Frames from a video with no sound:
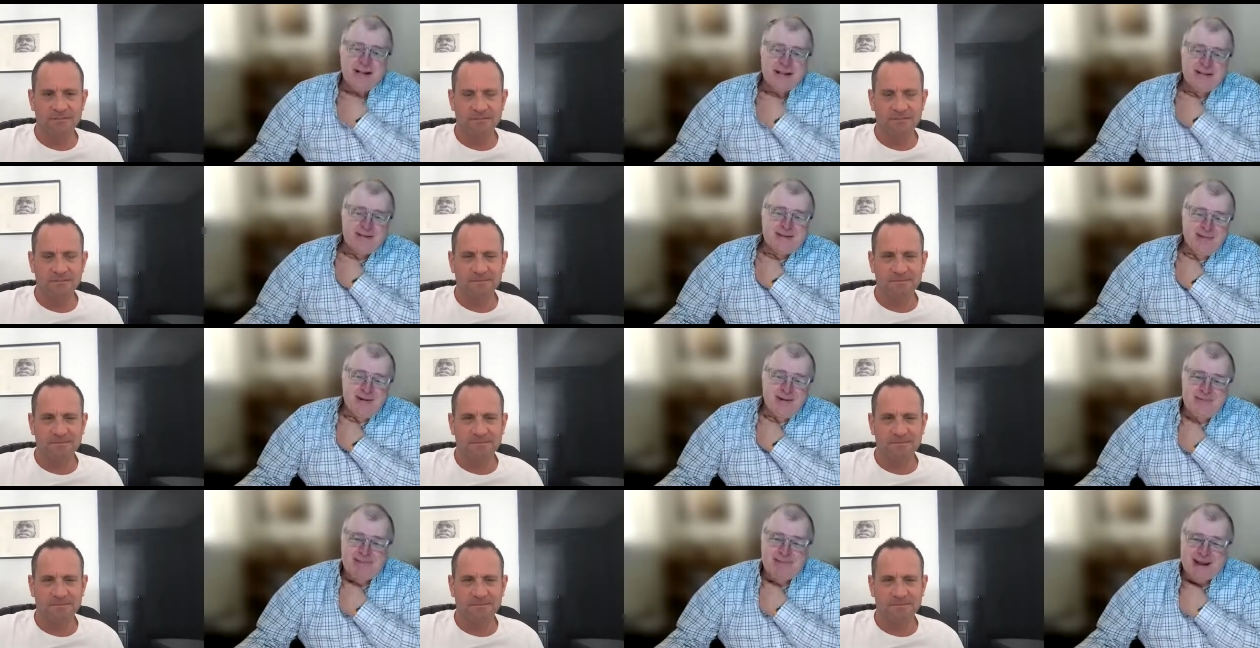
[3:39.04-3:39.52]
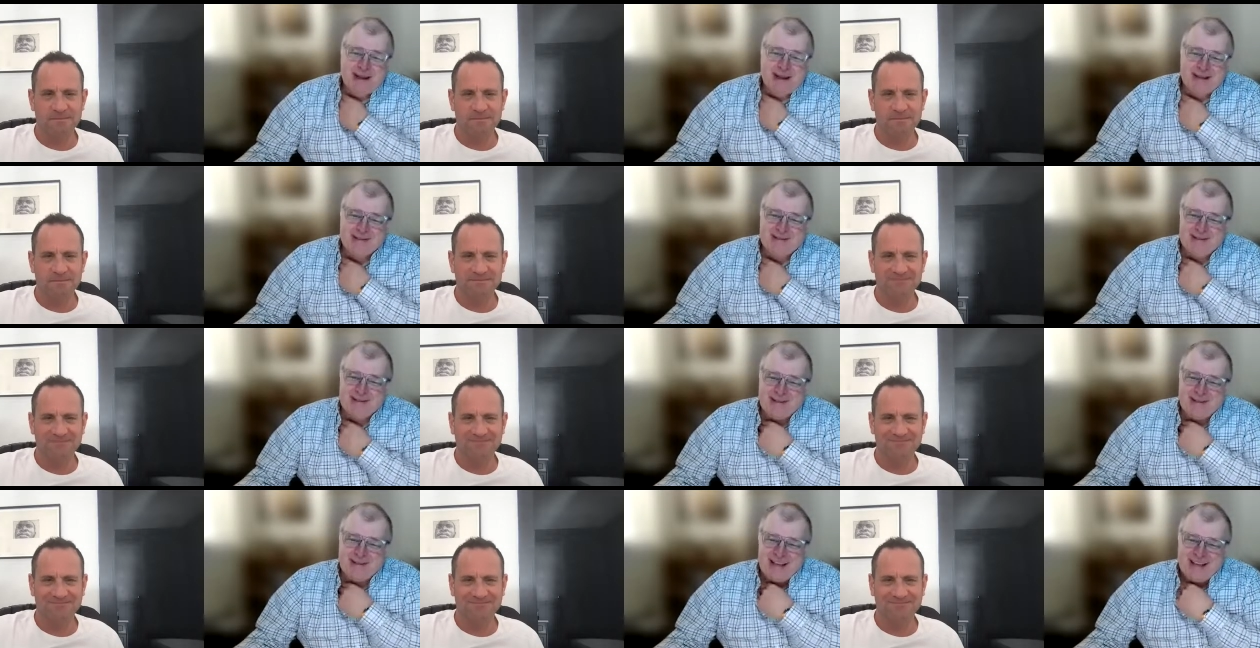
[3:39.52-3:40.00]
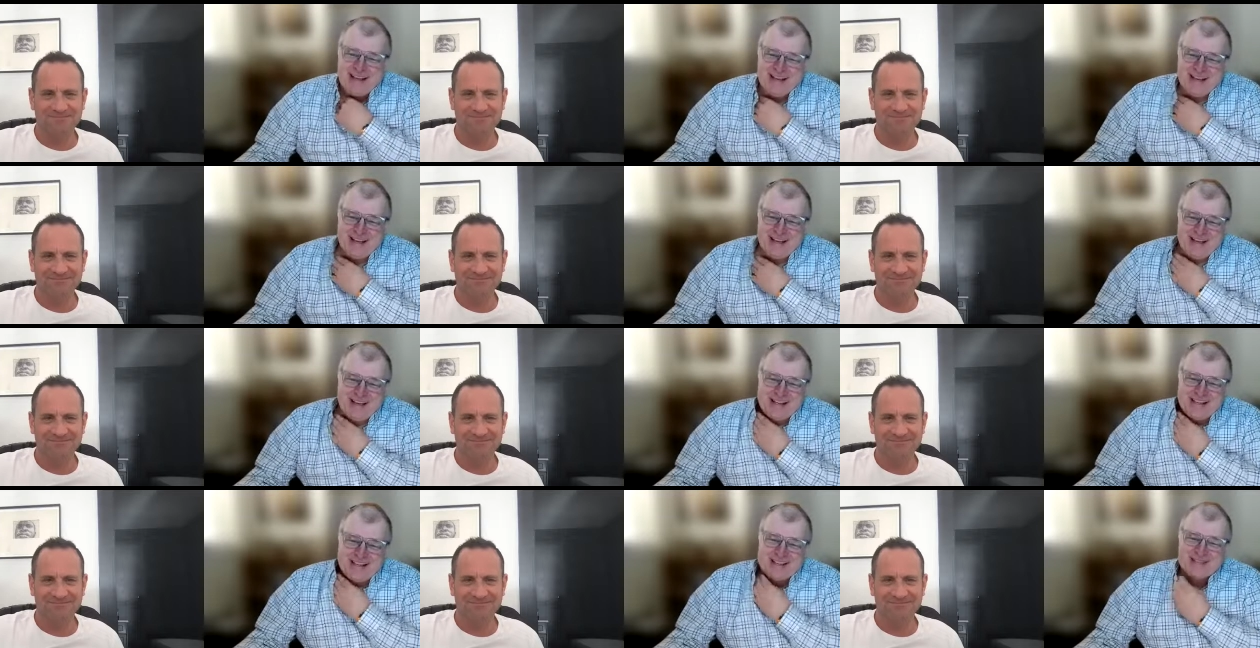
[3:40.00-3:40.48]
Speaker 1: let's move back to the
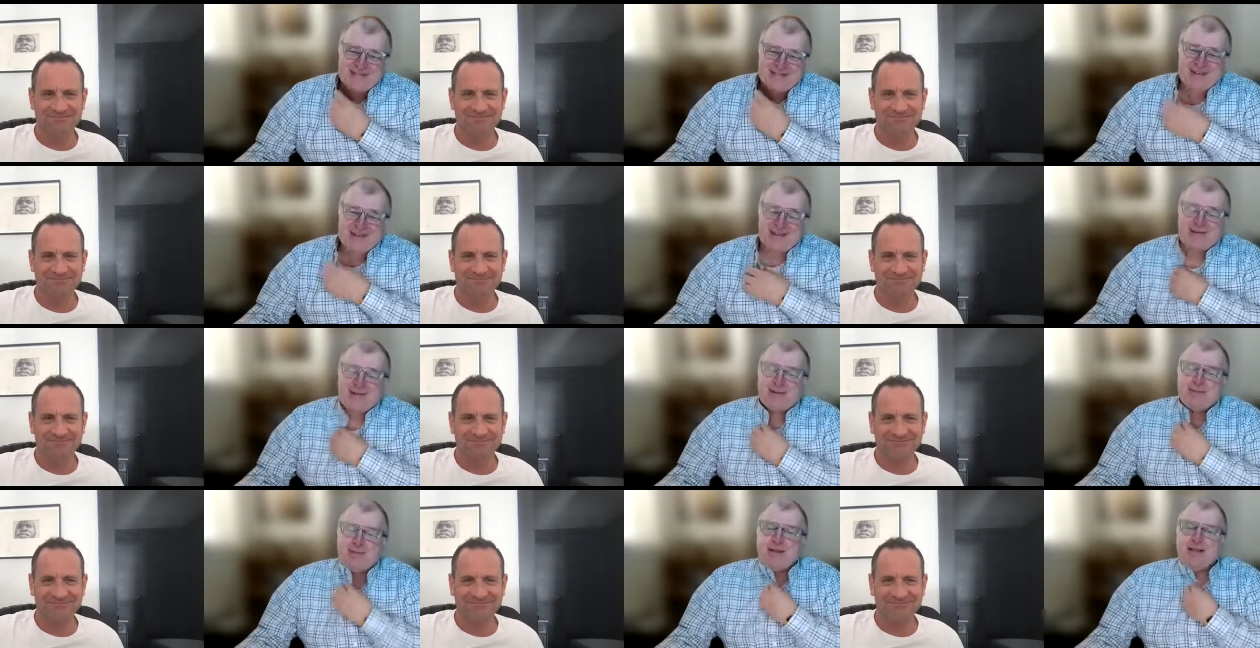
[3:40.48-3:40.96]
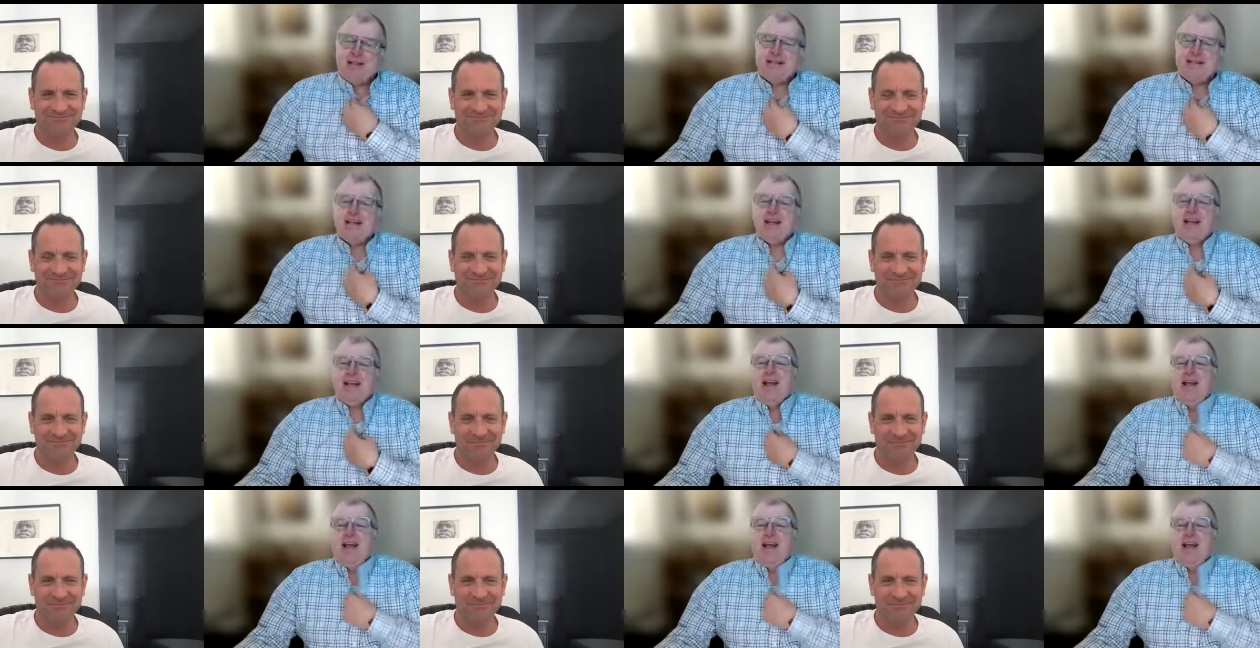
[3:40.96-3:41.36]
airline industry for a minute.